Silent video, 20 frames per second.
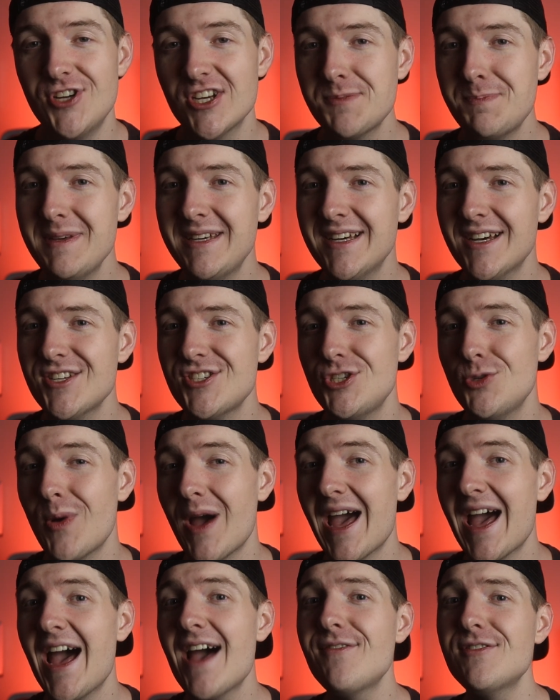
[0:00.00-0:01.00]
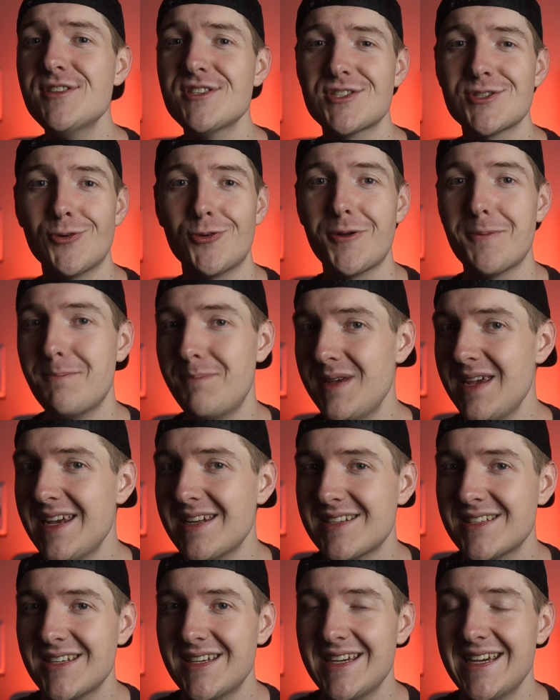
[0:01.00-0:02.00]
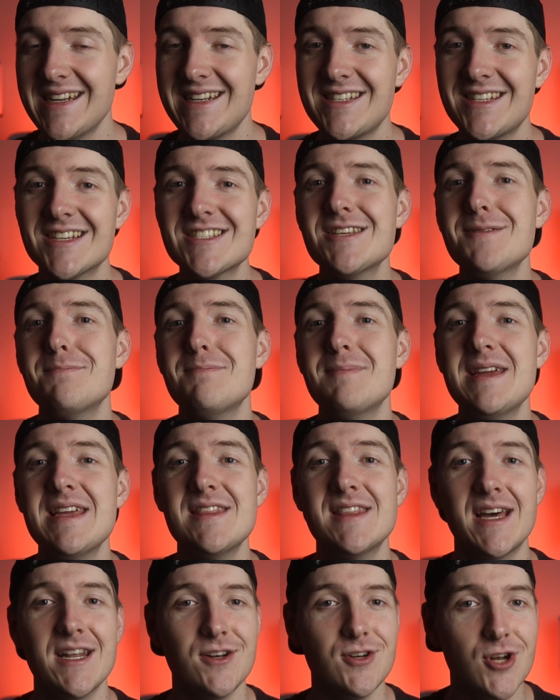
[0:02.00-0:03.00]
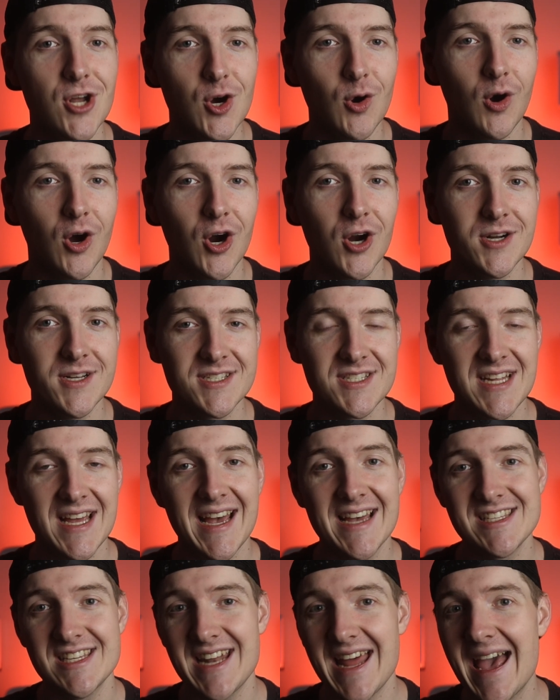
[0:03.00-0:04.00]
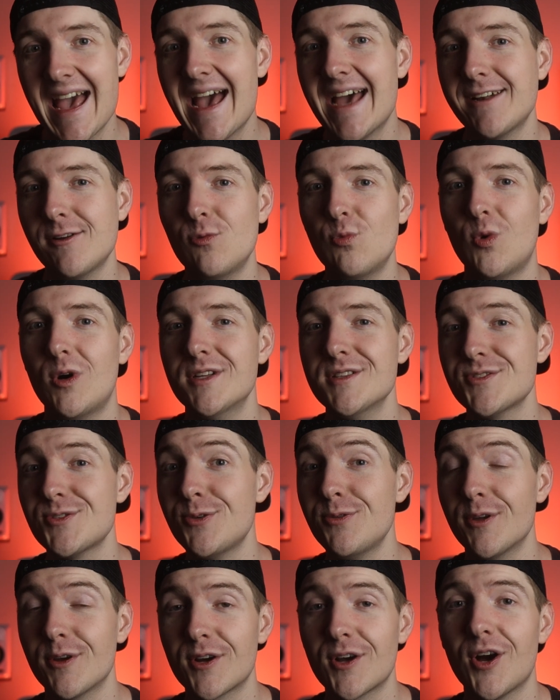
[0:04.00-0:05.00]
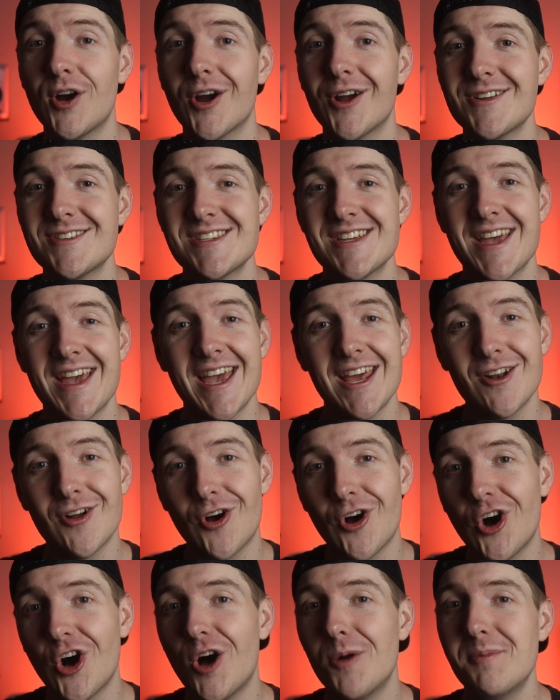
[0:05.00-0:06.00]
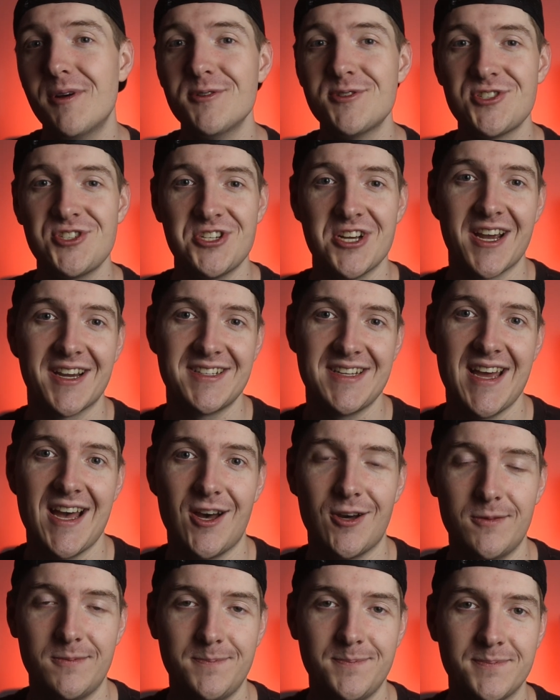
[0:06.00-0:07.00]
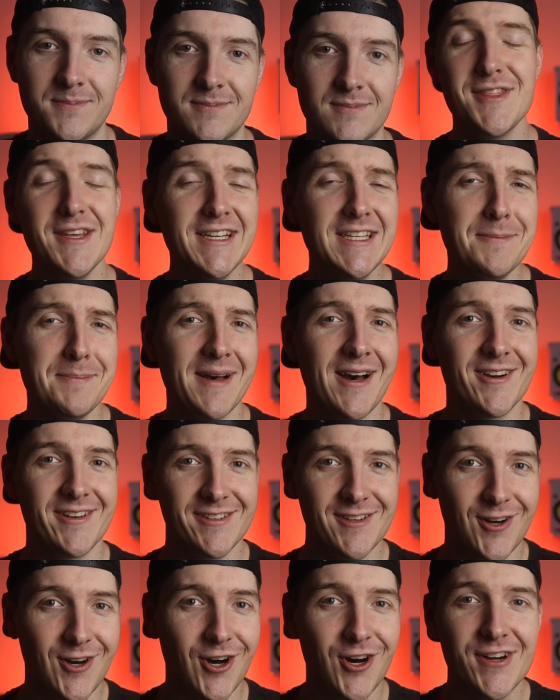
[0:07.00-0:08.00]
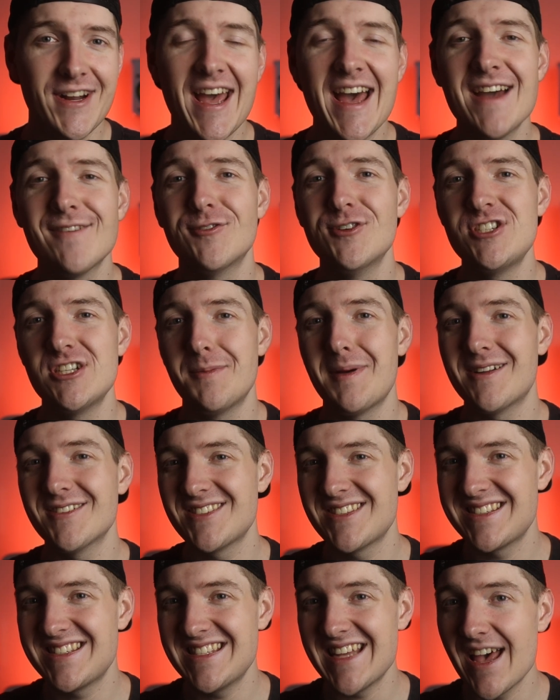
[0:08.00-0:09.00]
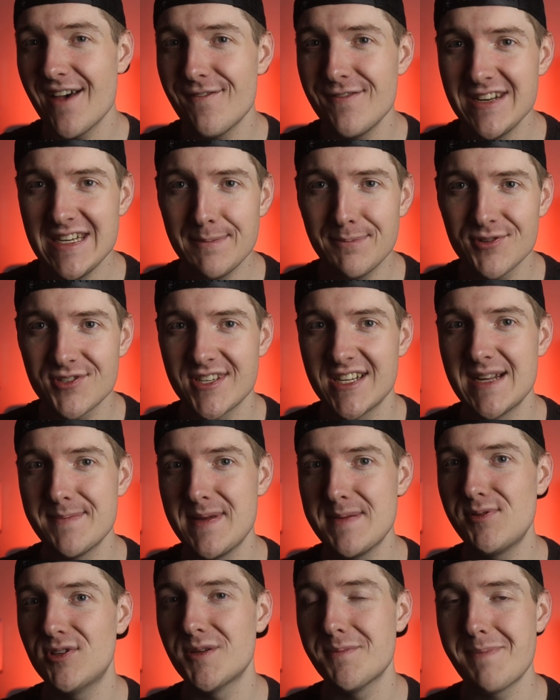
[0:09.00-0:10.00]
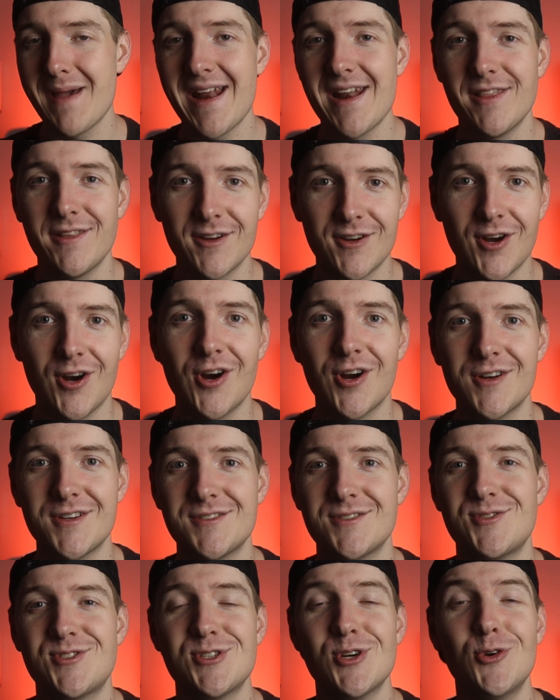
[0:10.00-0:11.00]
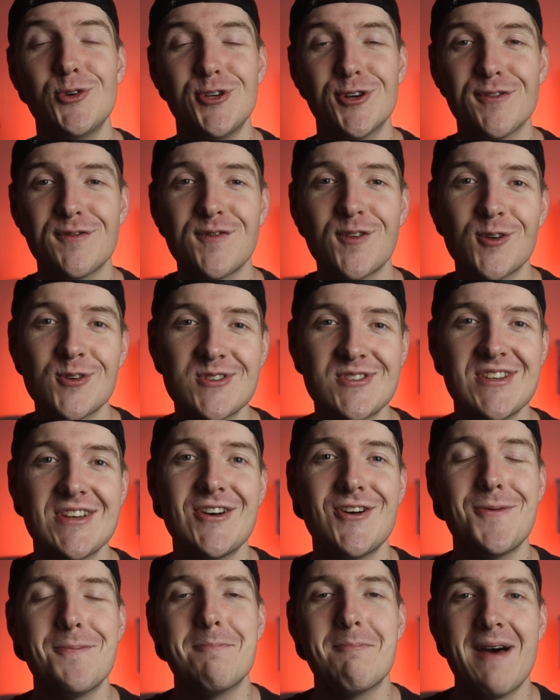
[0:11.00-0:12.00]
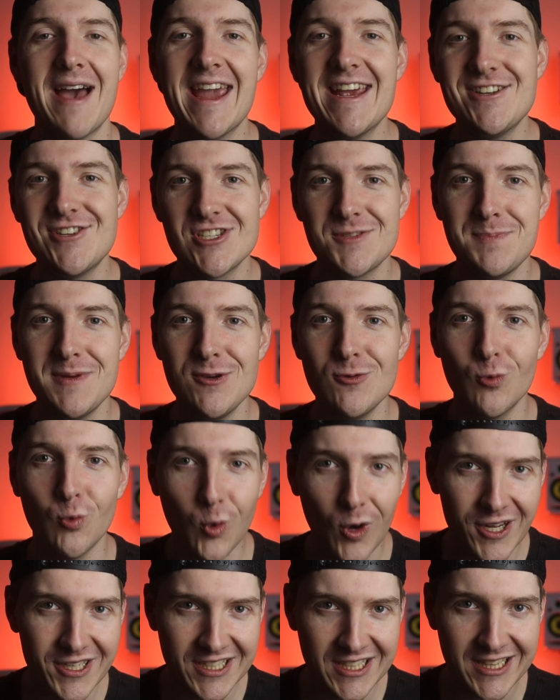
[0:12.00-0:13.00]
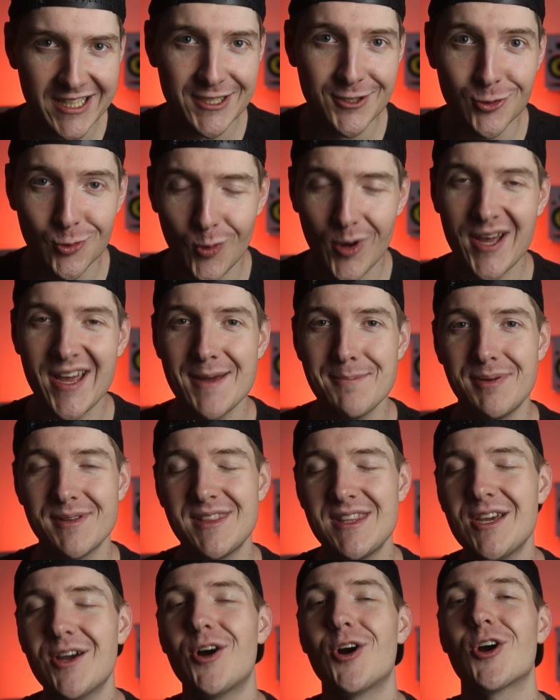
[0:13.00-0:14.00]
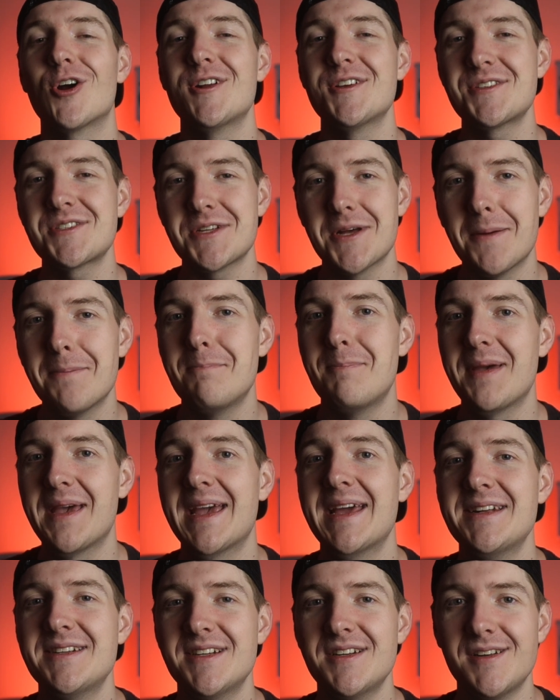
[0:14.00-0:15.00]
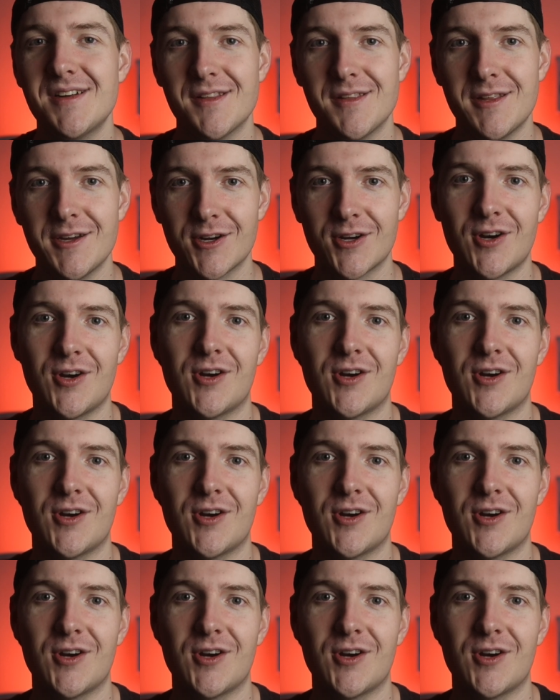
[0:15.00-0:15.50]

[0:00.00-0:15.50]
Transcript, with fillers: just because you haven't sold a beat, it doesn't mean that no artist hasn't added one to their cart and almost checked out. Think about it, on average, about 70% of people abandon their cart. So your first sale might just be 1 click away, but the artist abandoned their